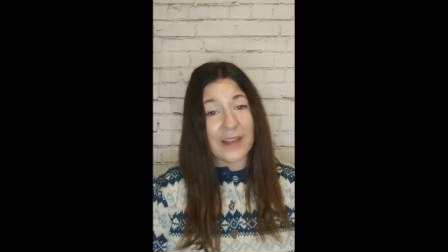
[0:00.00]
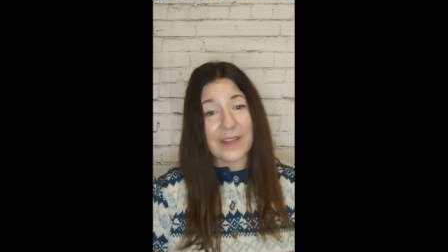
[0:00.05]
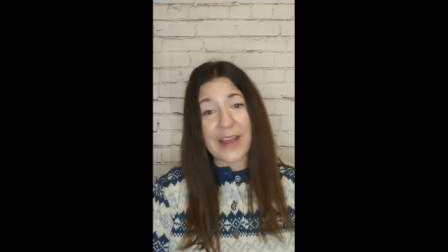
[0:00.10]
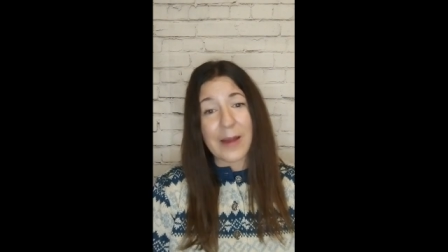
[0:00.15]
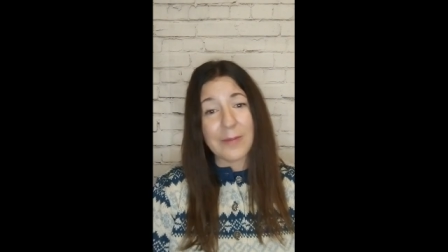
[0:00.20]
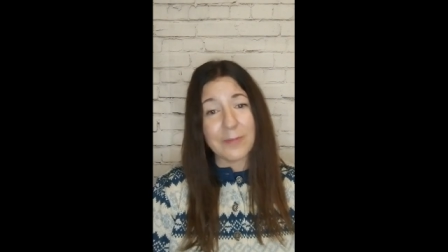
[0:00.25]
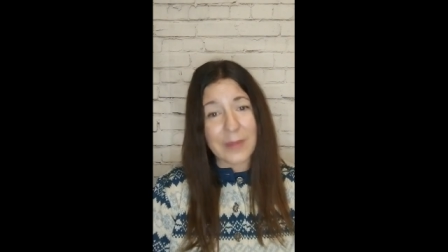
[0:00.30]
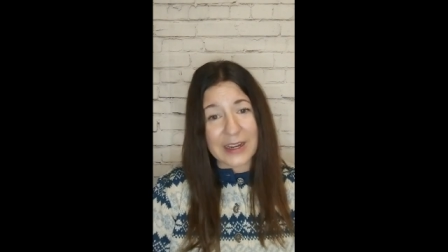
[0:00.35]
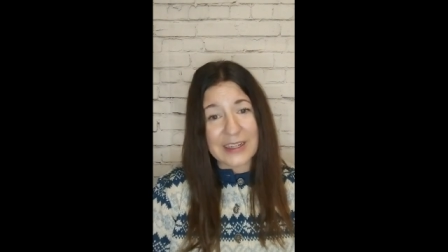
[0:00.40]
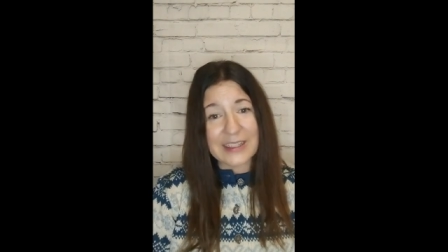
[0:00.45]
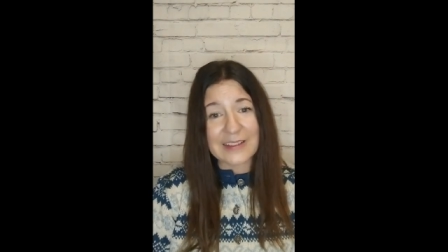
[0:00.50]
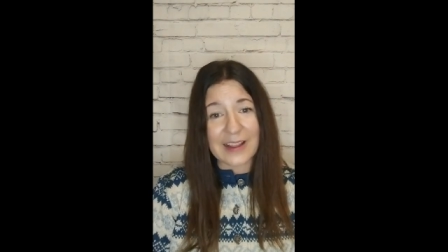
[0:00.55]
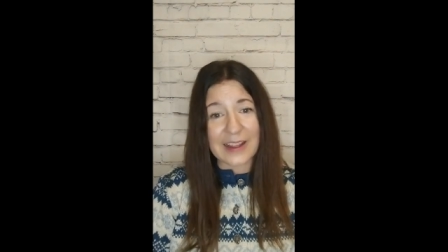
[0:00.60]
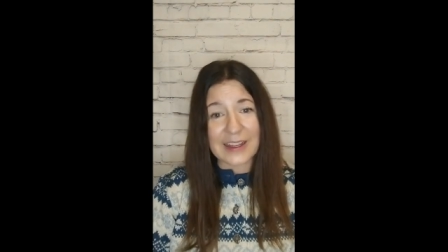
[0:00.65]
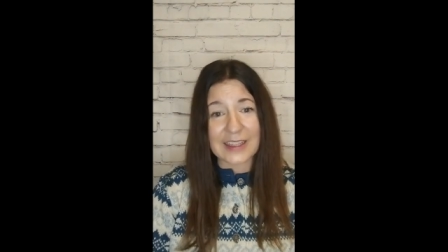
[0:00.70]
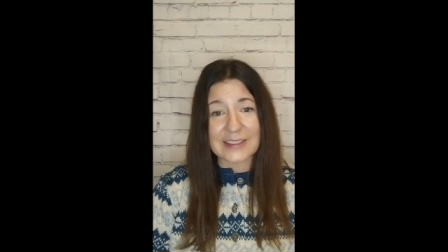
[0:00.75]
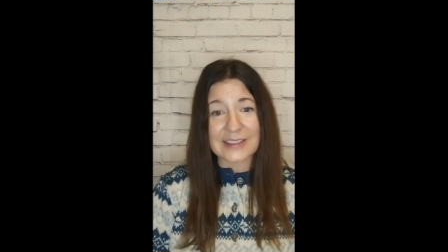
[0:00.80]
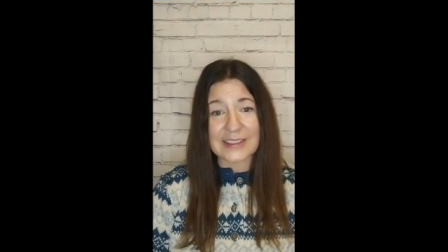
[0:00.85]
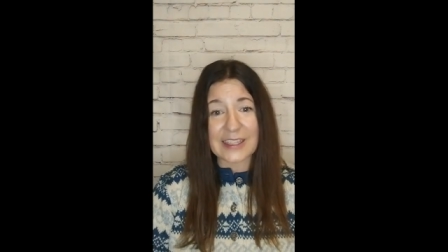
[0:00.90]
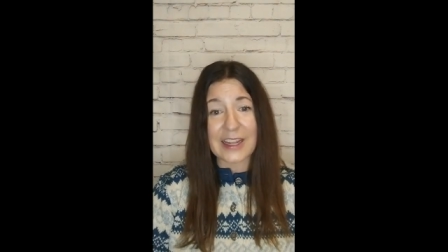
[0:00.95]
And that money,
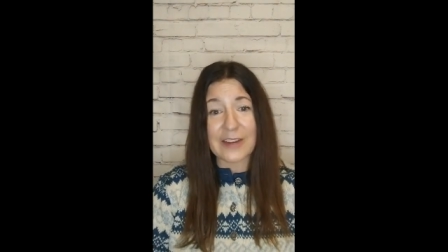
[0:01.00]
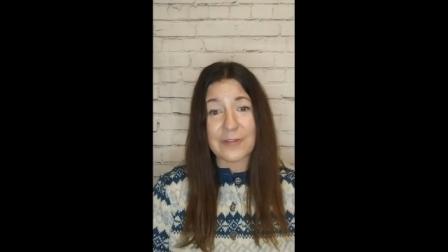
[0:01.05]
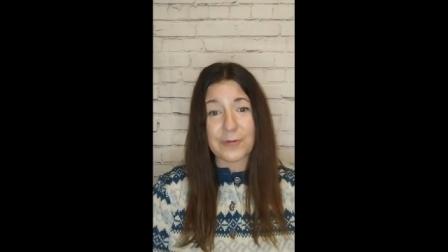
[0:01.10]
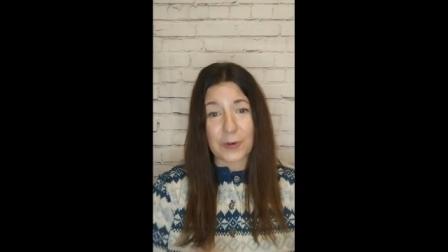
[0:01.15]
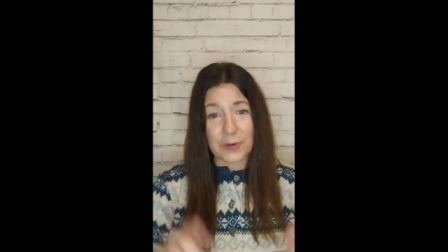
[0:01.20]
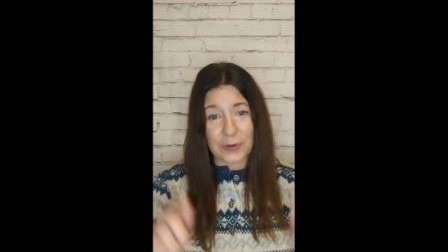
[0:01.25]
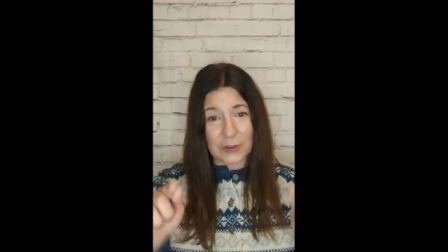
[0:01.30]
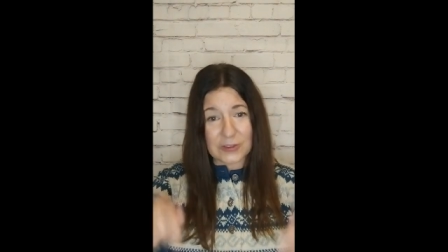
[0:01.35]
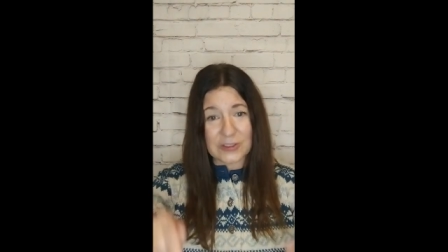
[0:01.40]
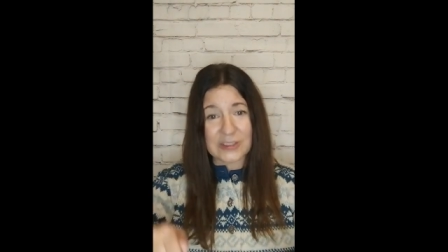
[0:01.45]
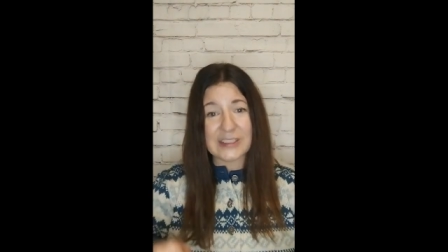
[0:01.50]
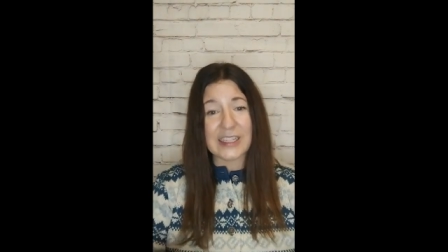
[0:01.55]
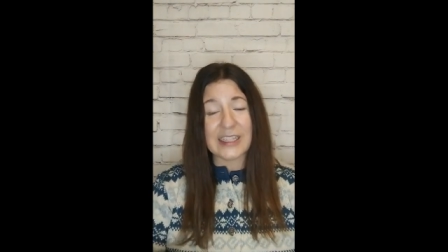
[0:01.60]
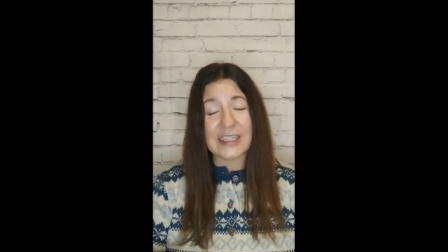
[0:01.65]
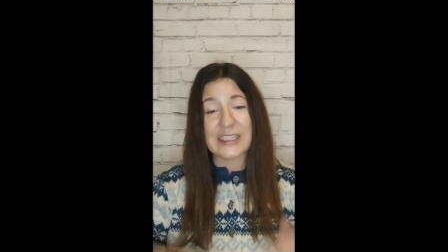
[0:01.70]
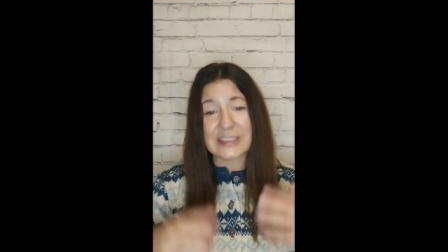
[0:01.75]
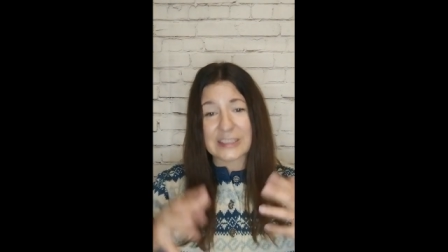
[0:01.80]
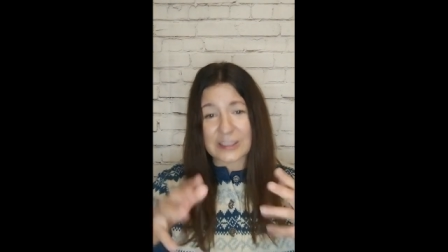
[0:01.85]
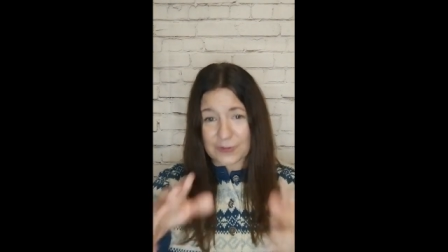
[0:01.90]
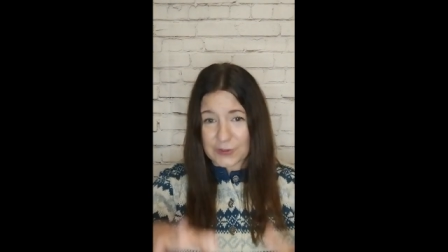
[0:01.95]
like I said, for those
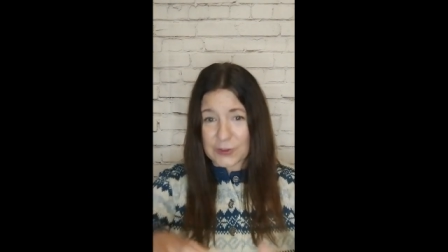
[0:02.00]
tickets,